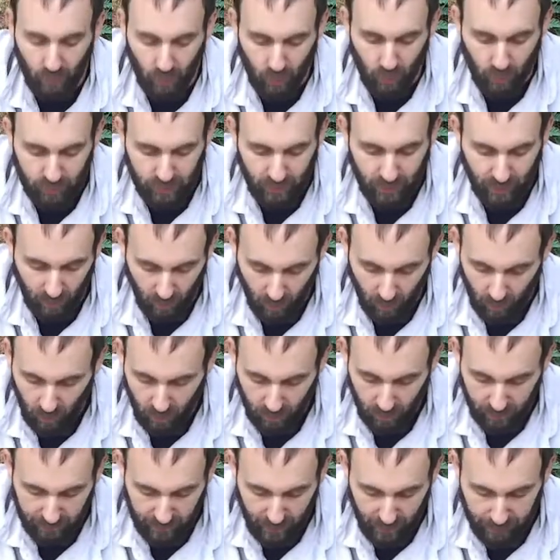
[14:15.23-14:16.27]
water
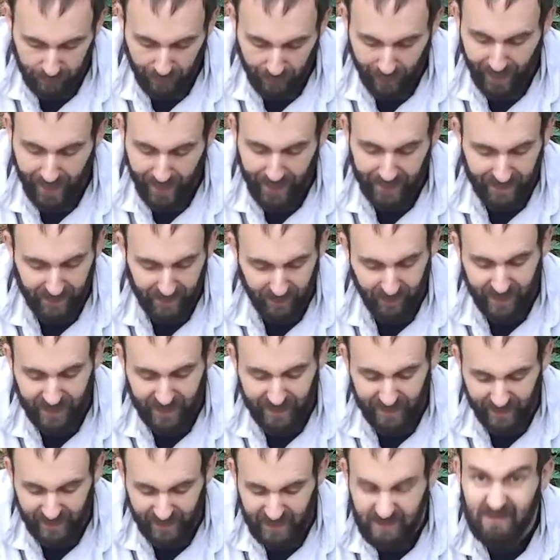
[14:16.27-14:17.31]
or a bag or
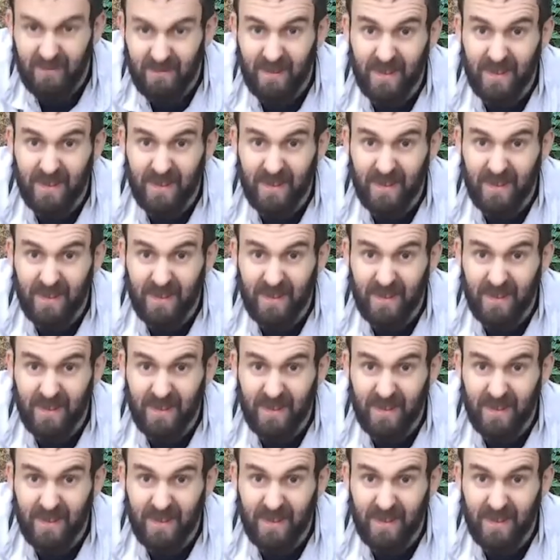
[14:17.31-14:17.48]
anything,